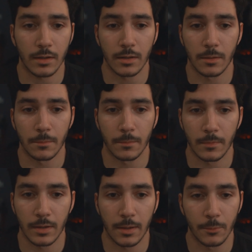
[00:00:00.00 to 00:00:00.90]
I'm
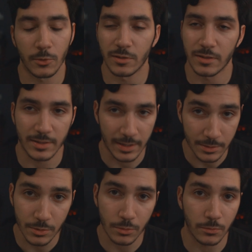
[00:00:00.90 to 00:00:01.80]
only in day
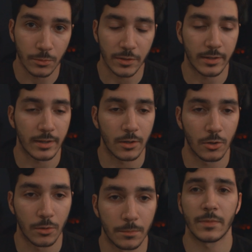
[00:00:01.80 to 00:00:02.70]
2 working at
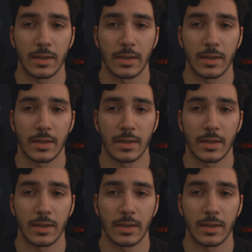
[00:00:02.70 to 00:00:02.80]
home,